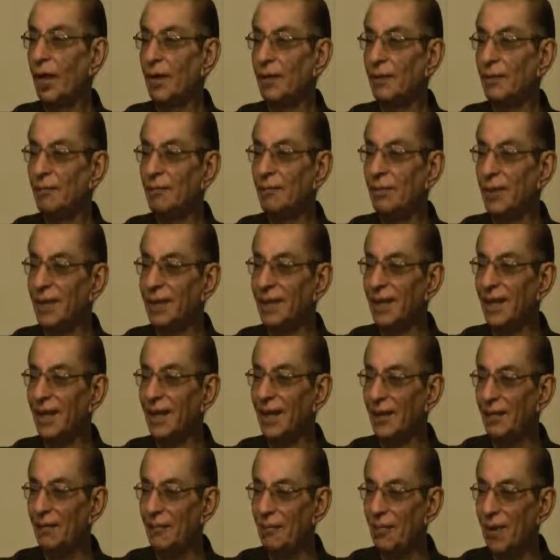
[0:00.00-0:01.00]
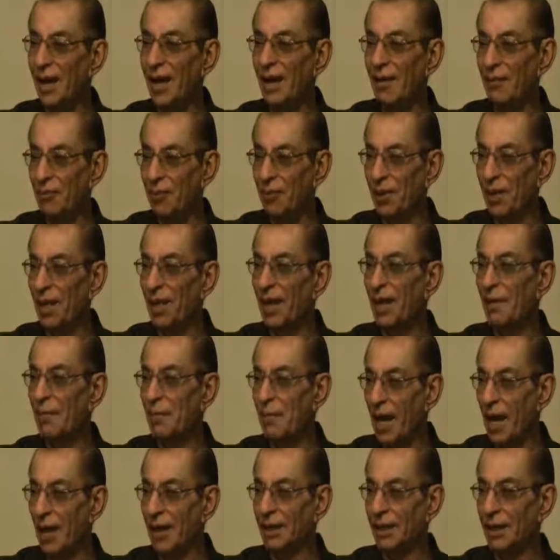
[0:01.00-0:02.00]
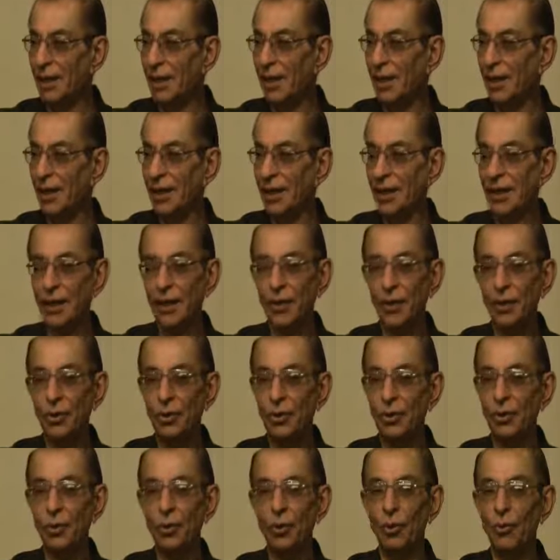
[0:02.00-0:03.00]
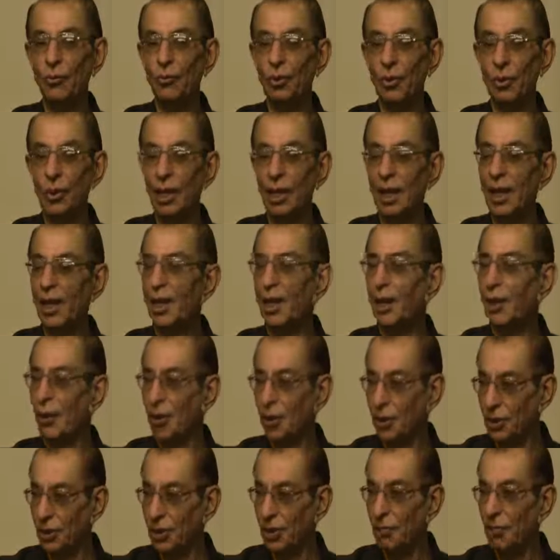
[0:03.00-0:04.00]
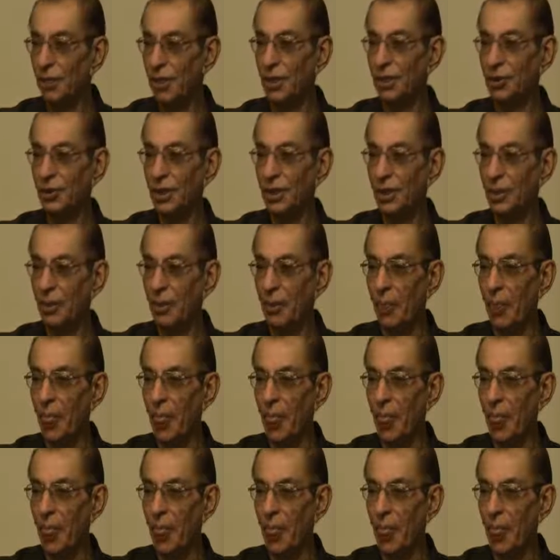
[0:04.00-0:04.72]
has misery, being a miser, to do with the constipation.